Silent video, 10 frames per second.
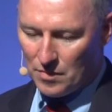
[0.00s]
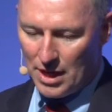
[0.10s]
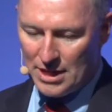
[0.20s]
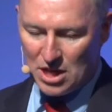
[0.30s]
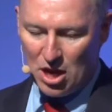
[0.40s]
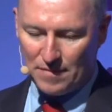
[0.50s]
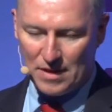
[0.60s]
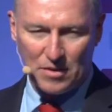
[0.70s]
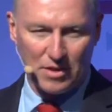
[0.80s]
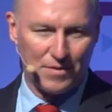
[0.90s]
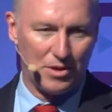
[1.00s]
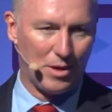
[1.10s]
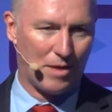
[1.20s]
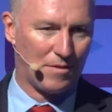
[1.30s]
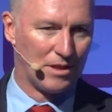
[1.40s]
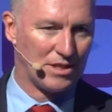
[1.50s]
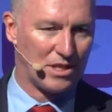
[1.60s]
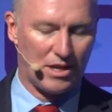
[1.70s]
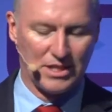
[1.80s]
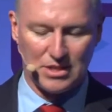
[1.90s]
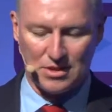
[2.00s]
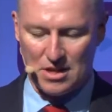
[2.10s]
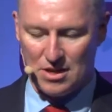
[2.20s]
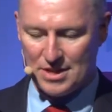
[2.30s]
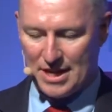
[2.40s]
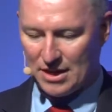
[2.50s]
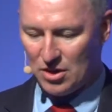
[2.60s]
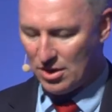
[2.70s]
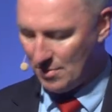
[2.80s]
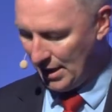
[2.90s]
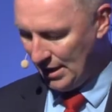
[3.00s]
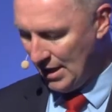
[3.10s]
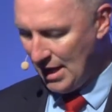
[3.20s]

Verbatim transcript: And so hopefully I've got a few helpful insights on that economy.